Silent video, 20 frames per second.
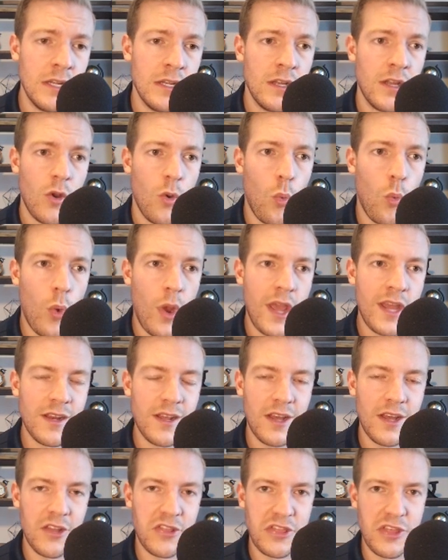when
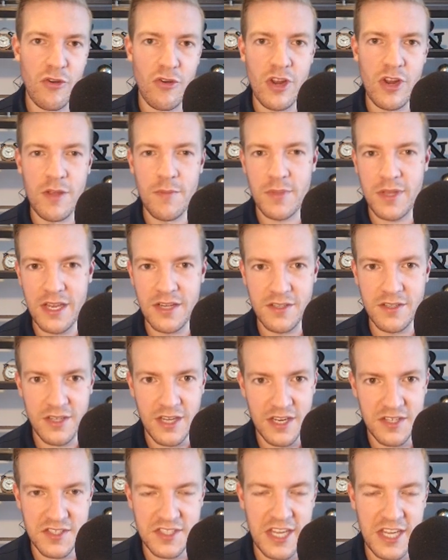Ethereum can can
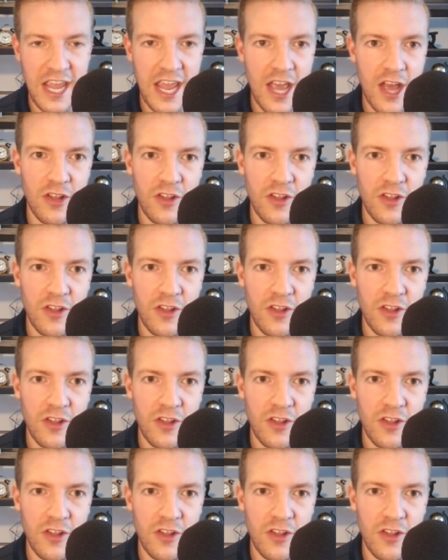scale.